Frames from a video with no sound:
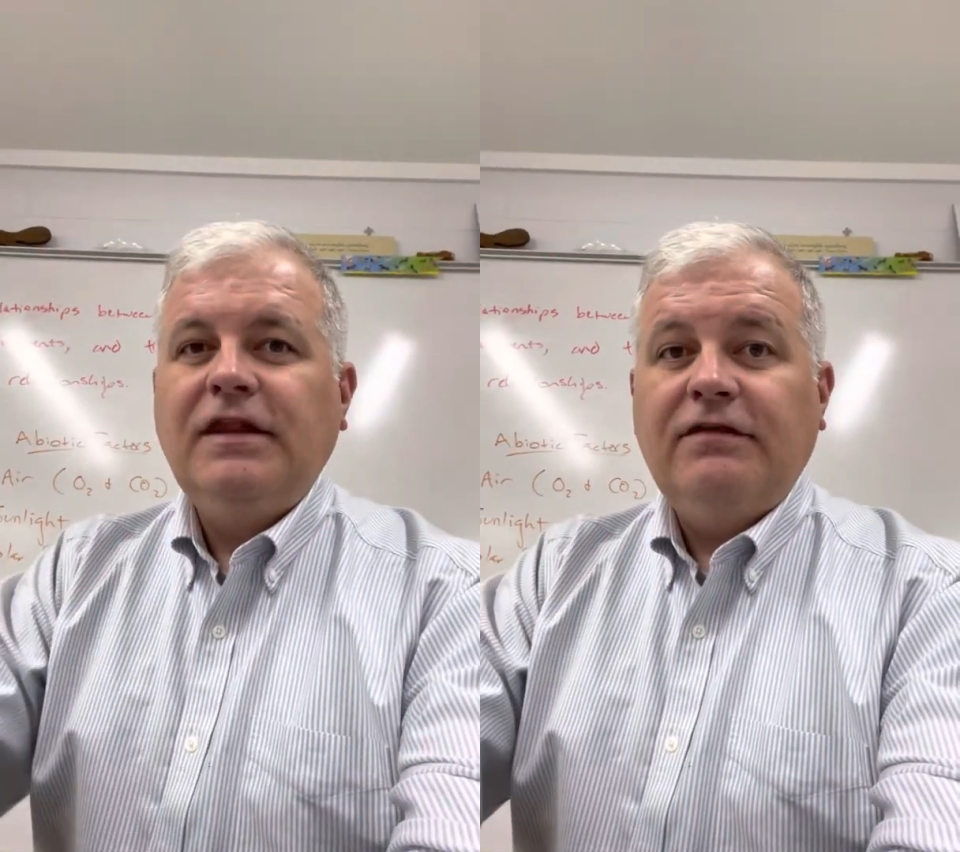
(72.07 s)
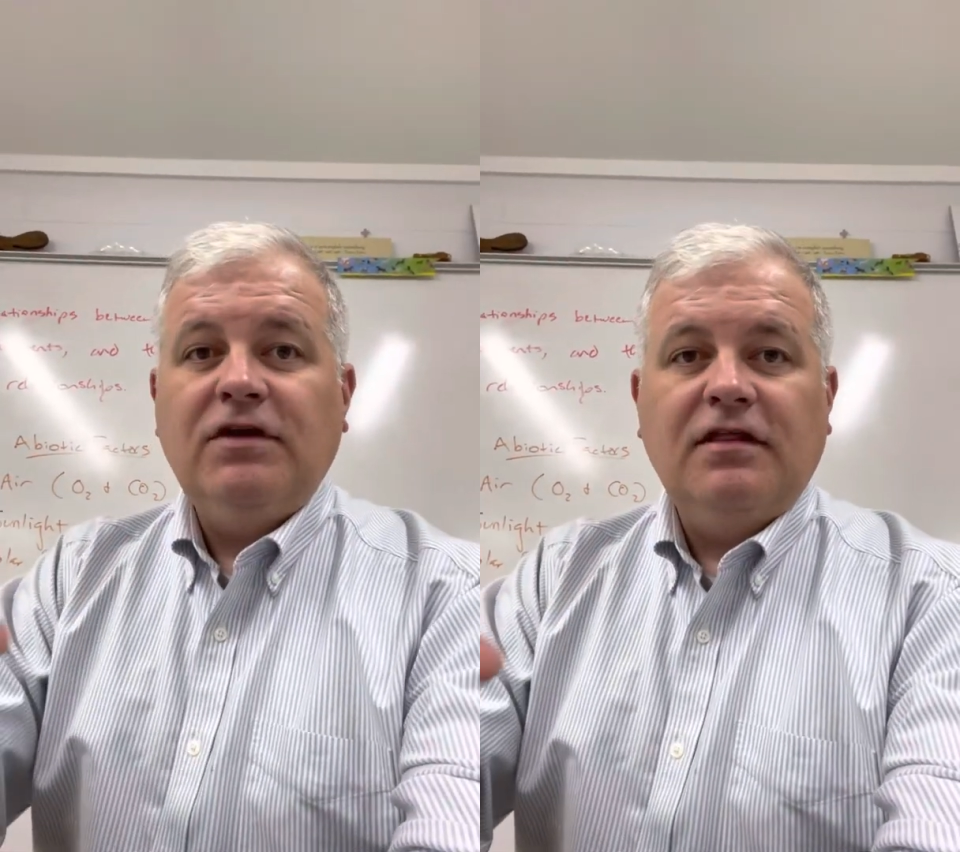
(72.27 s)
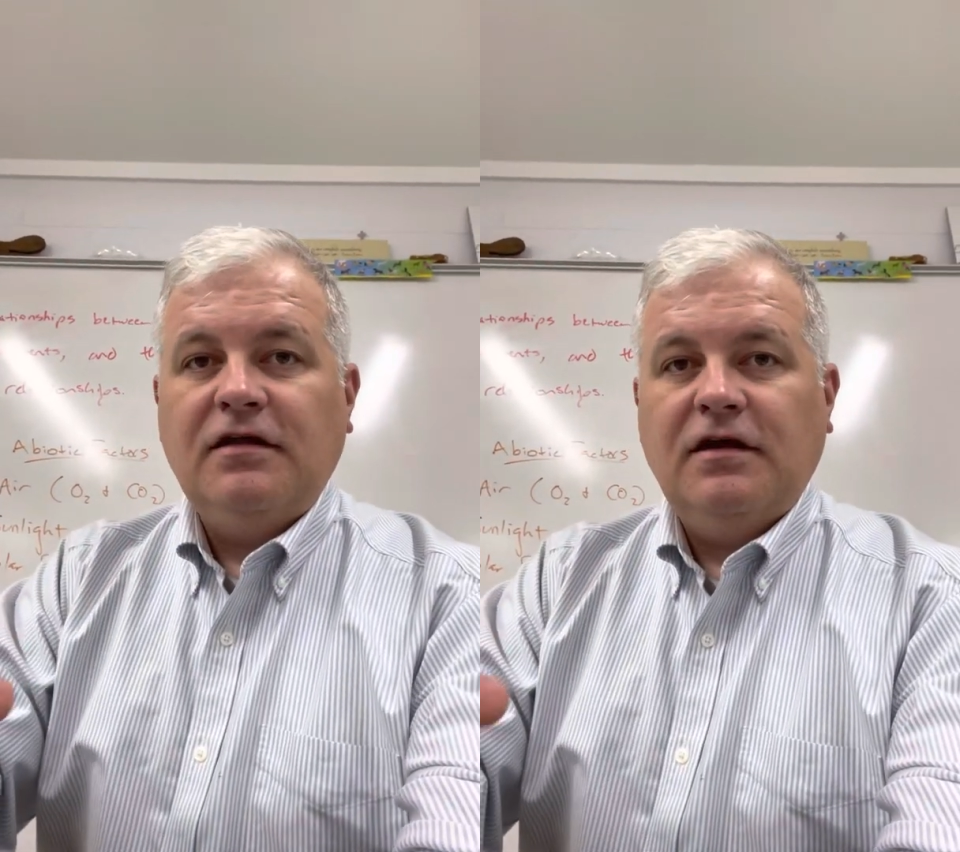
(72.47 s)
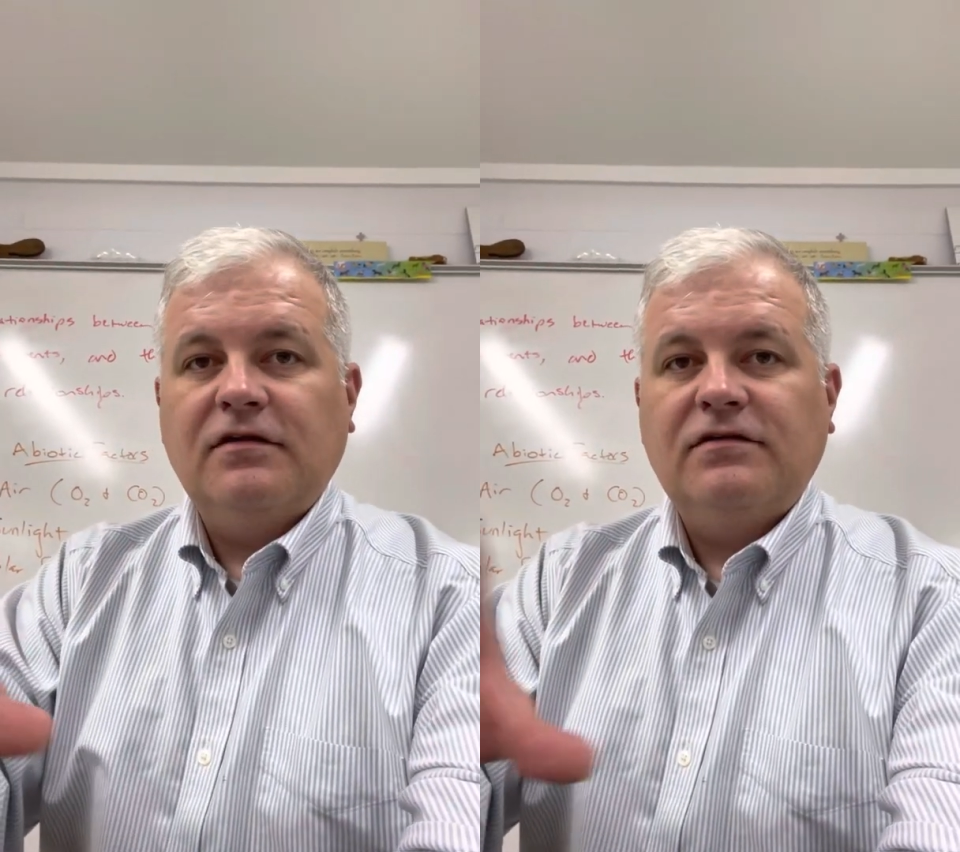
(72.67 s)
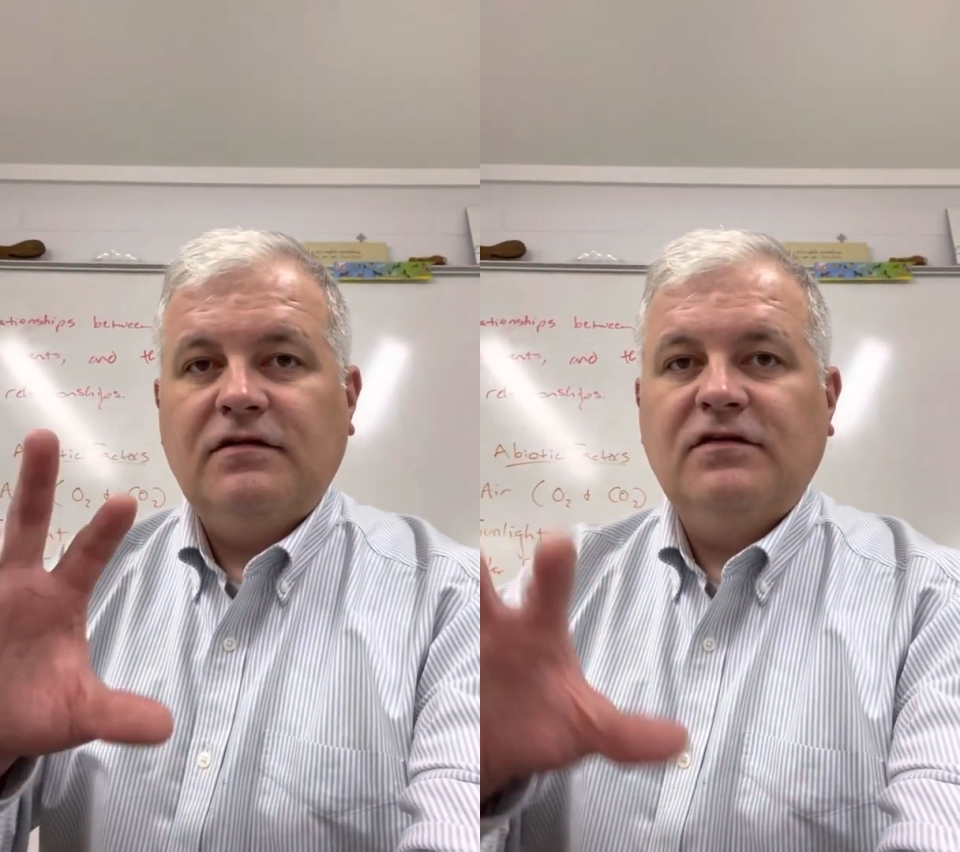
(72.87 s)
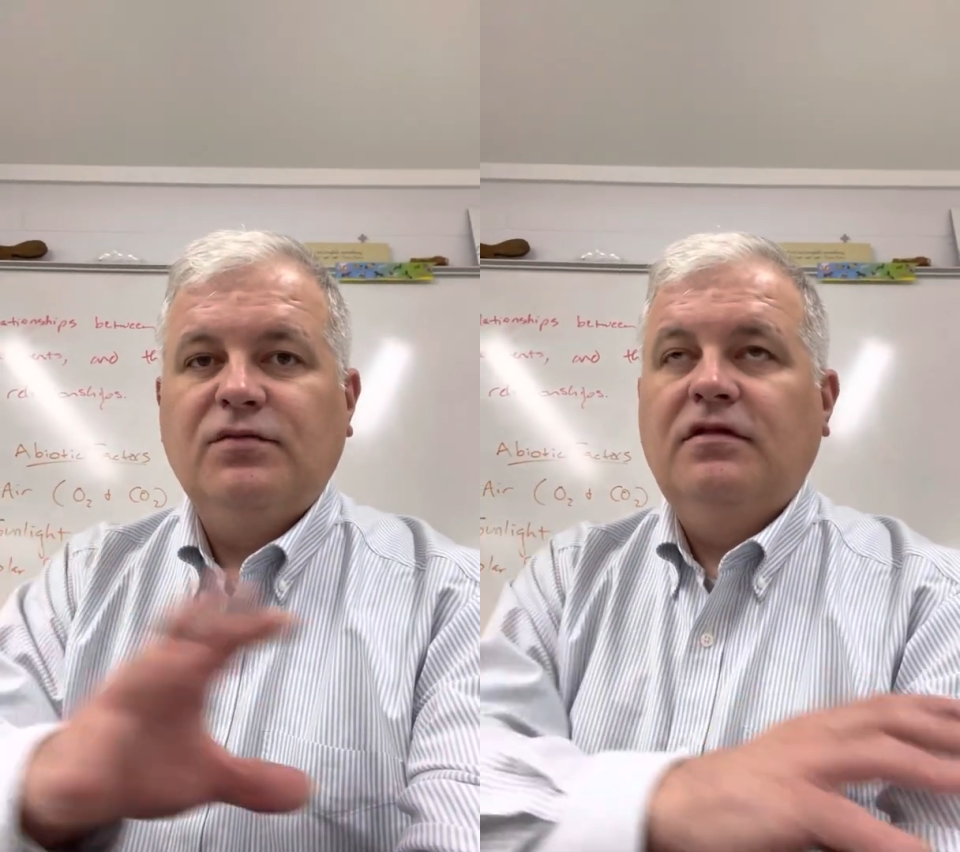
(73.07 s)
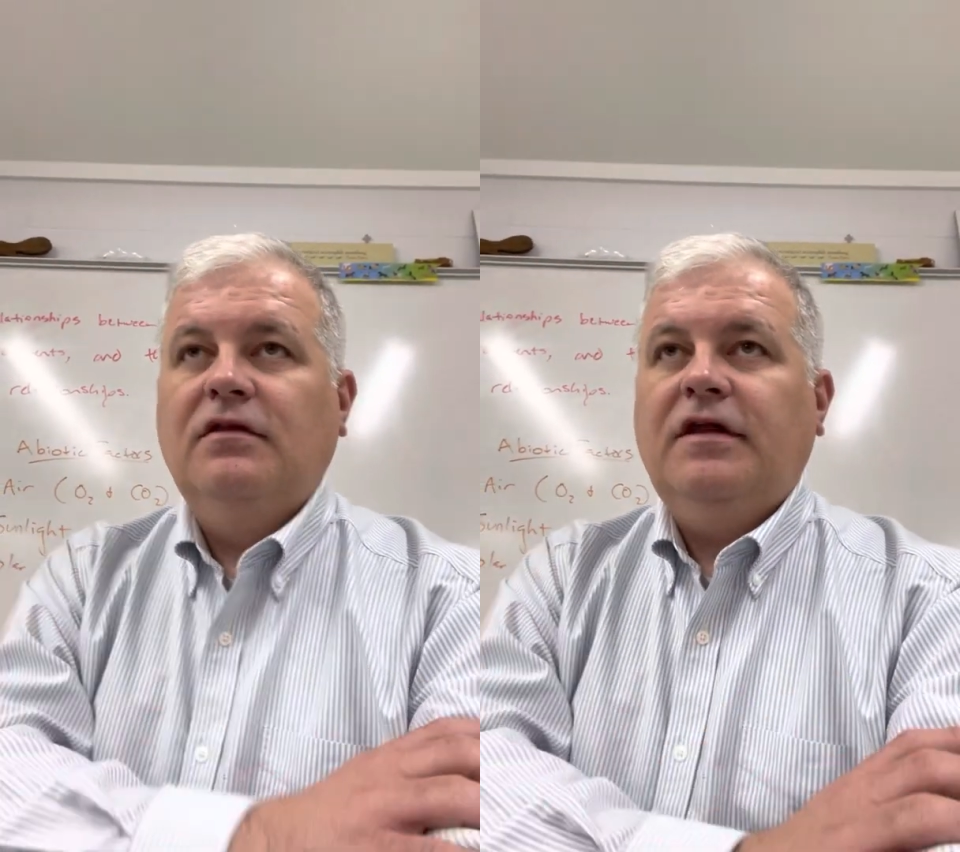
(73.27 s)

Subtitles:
Living things with